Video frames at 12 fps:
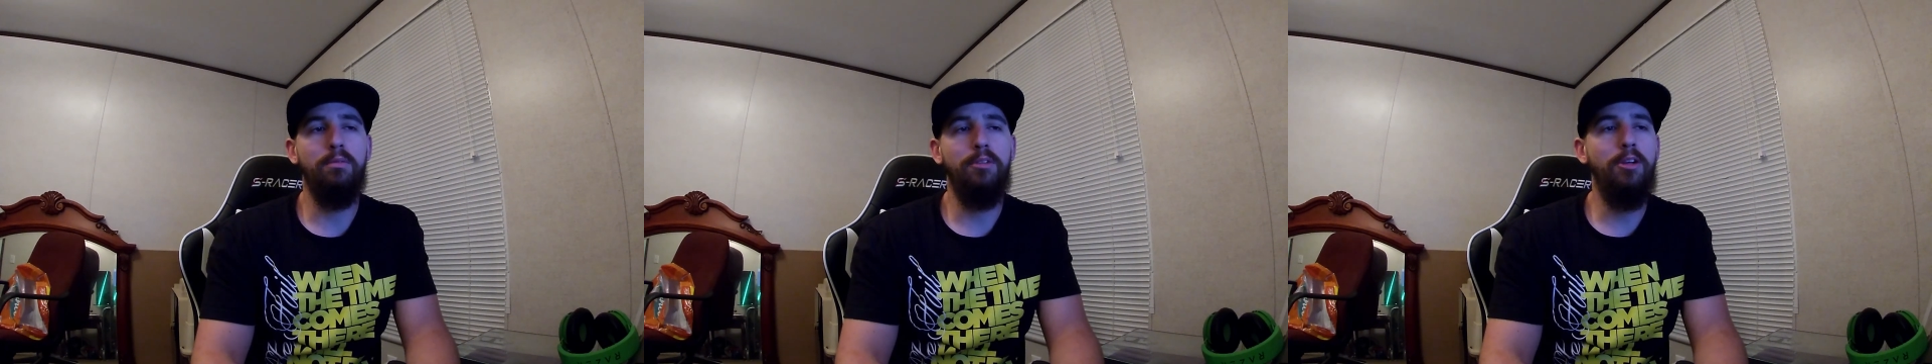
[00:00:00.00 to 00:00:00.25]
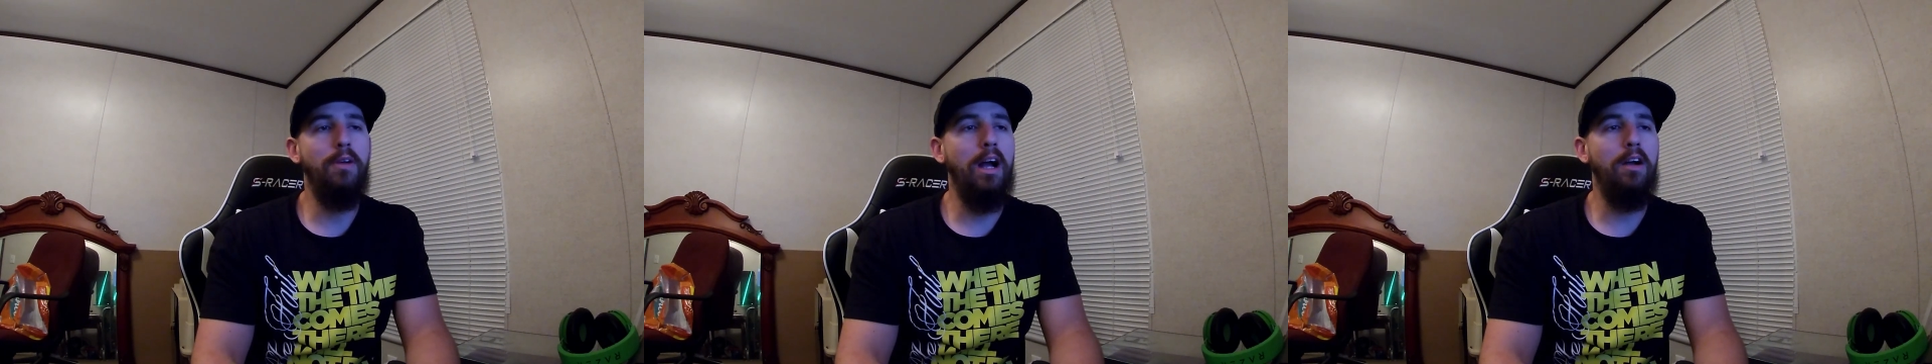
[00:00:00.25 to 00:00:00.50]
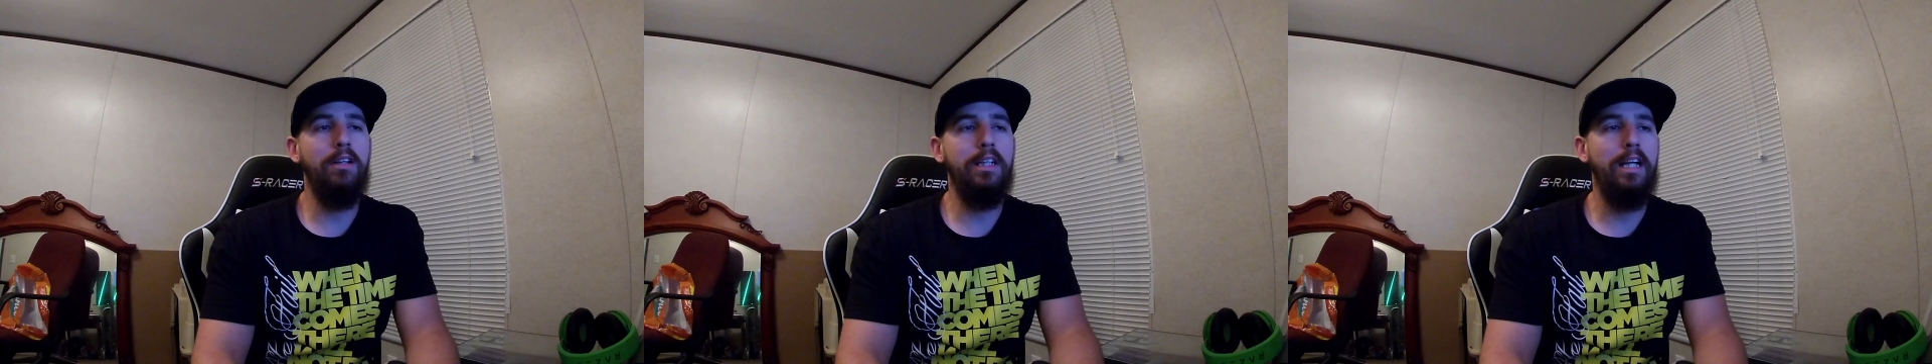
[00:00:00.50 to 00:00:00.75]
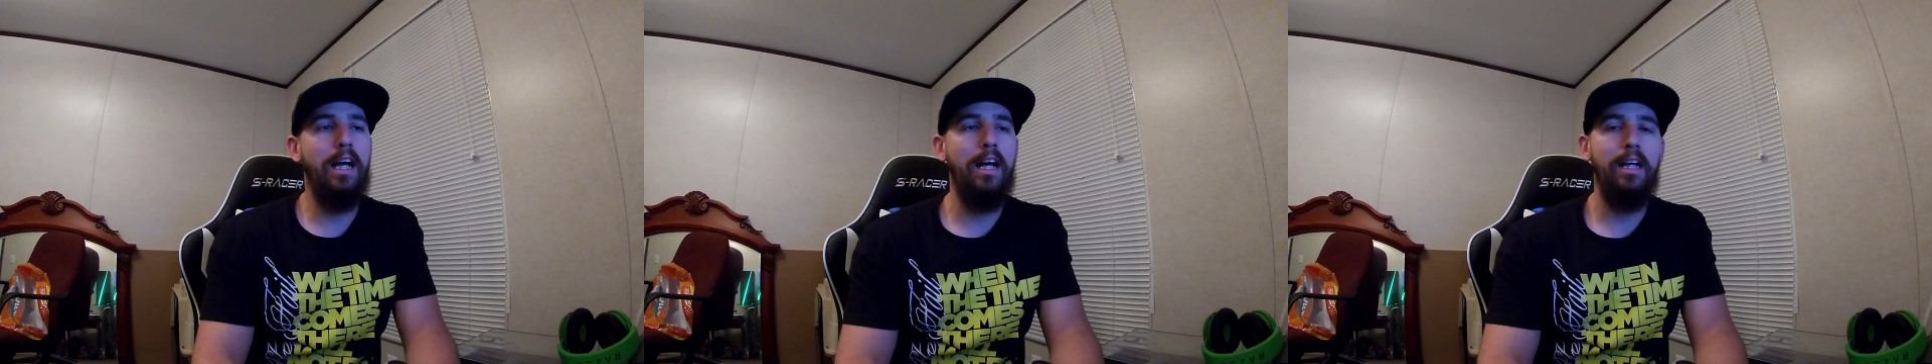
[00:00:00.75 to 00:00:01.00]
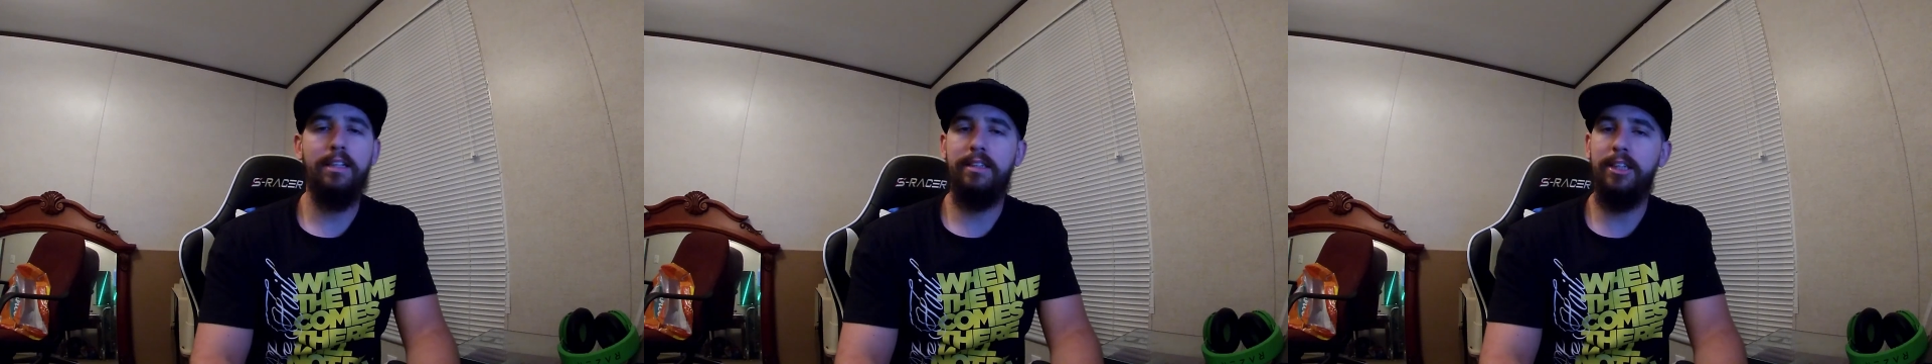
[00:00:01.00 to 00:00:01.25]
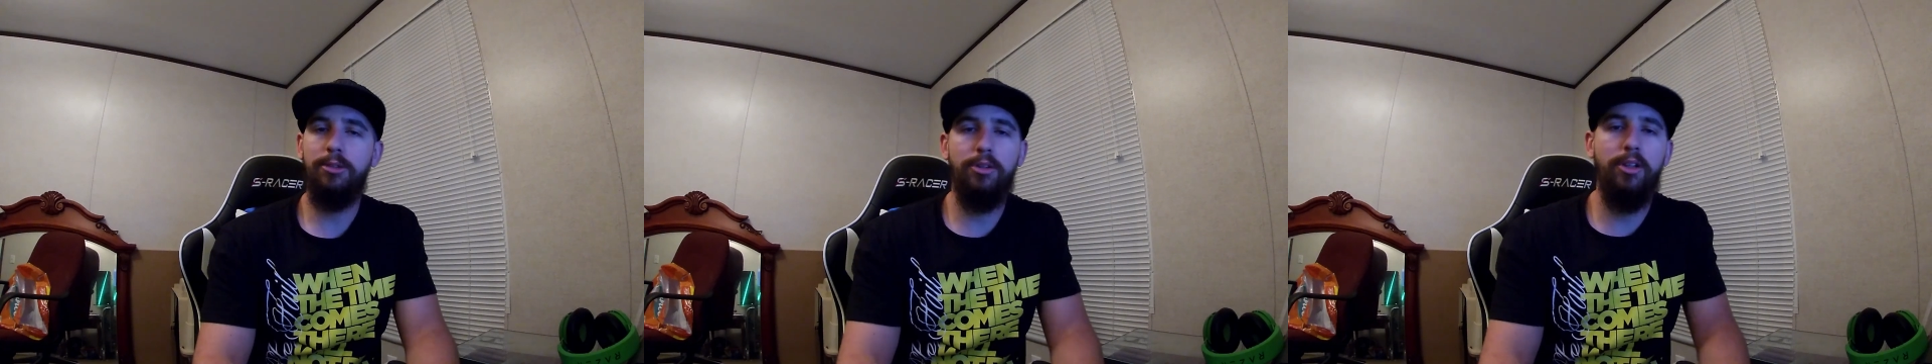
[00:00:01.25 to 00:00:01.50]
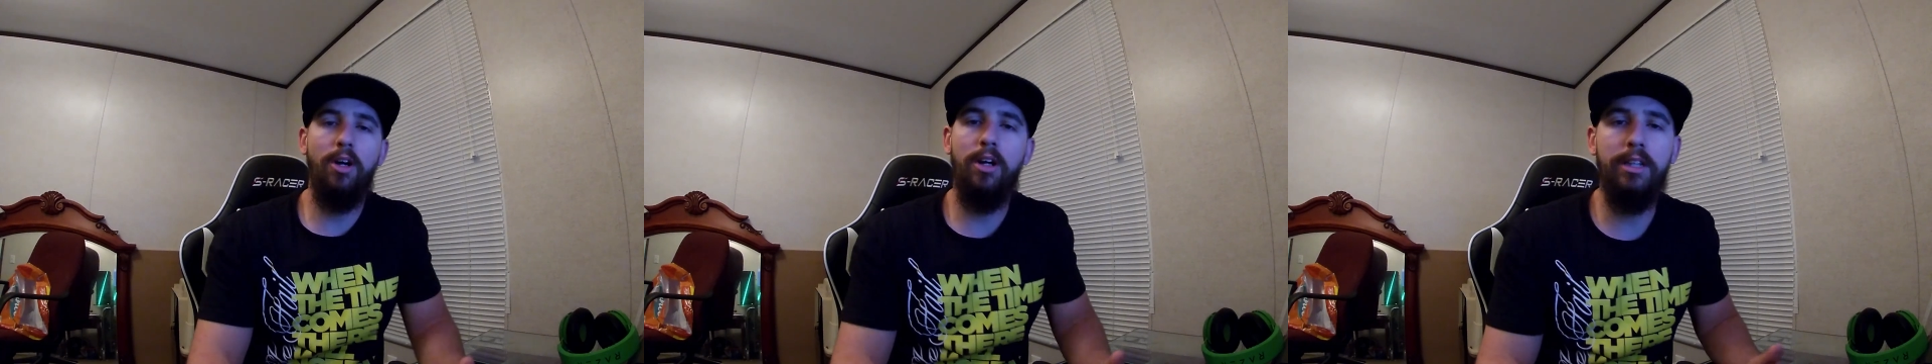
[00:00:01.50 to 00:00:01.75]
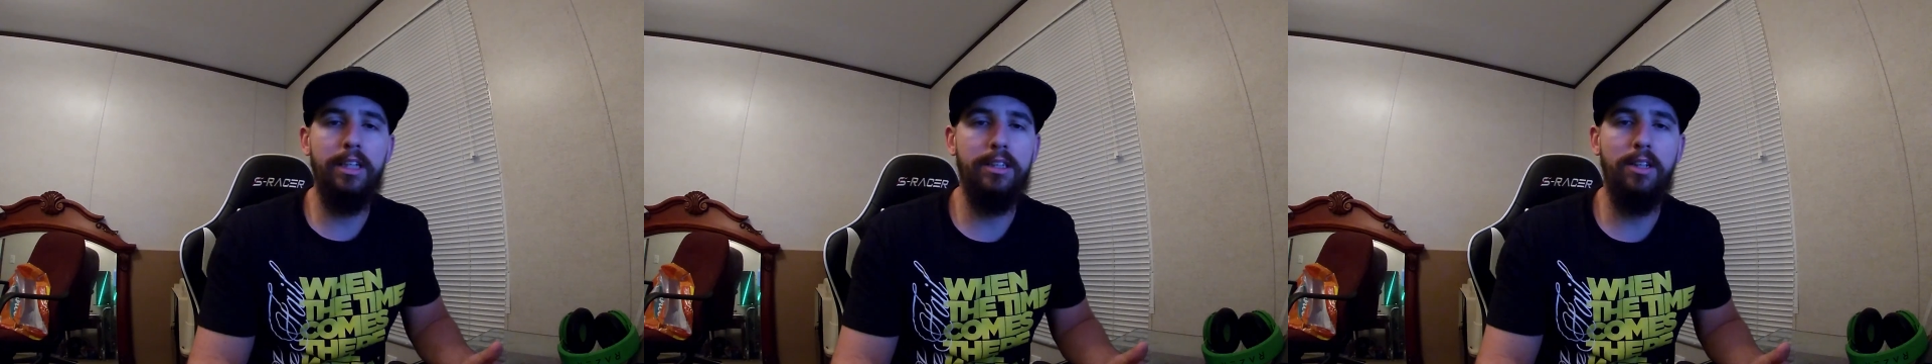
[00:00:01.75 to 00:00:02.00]
You hourly guys,
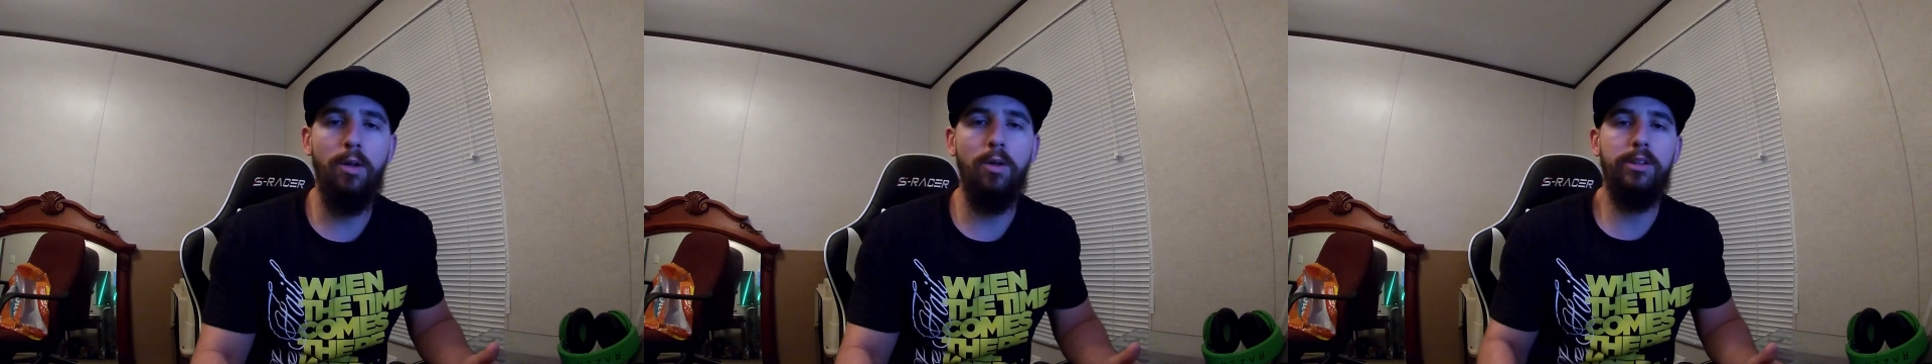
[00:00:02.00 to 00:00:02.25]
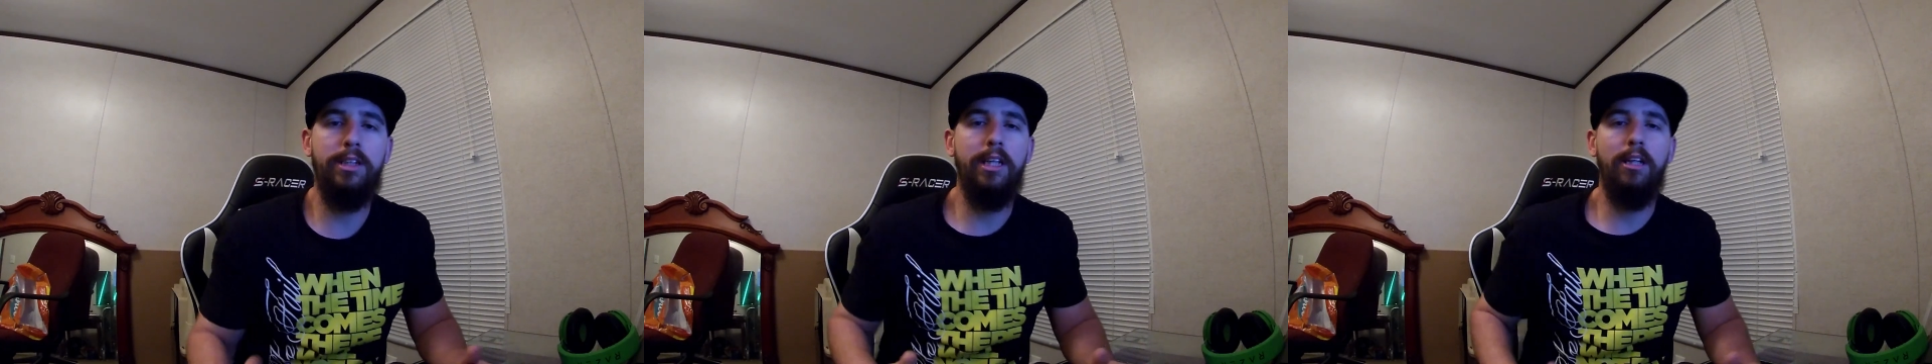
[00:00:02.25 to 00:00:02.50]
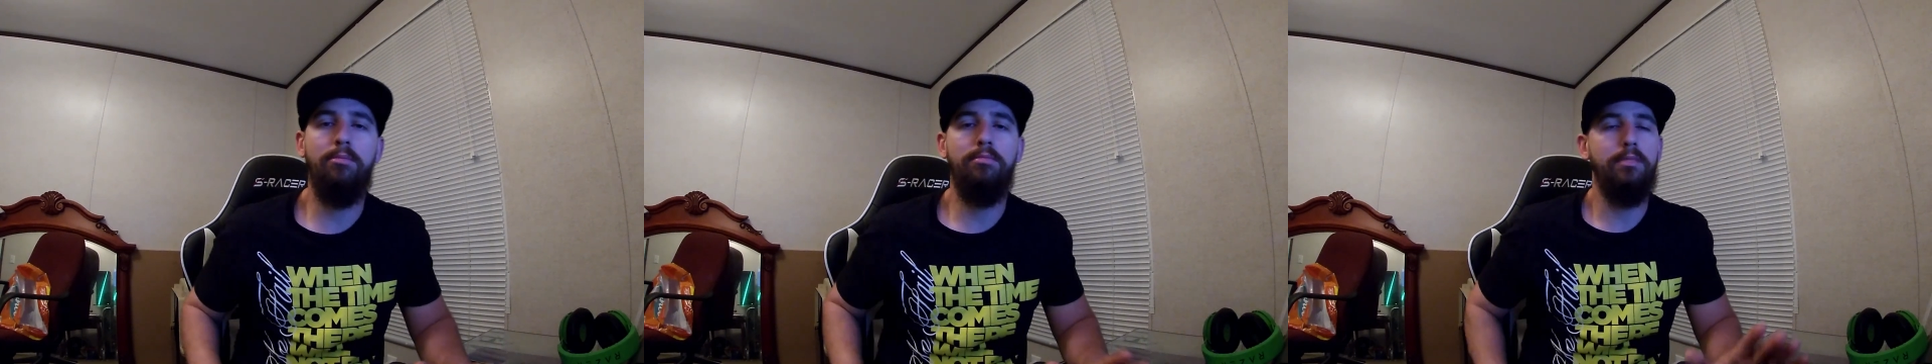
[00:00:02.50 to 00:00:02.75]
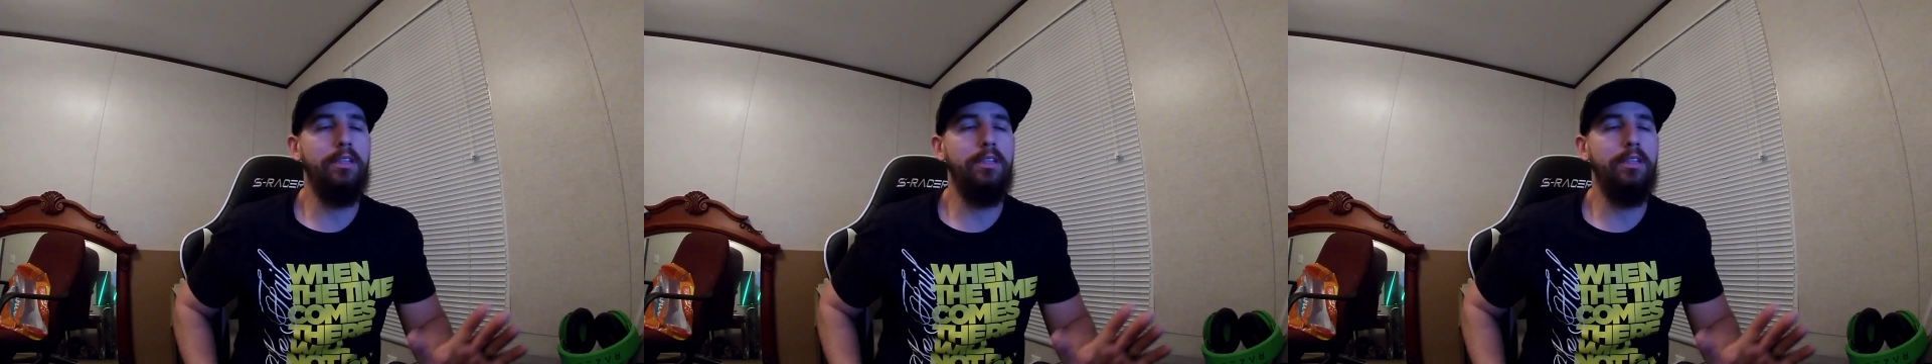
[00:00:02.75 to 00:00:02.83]
disregard this whole tip.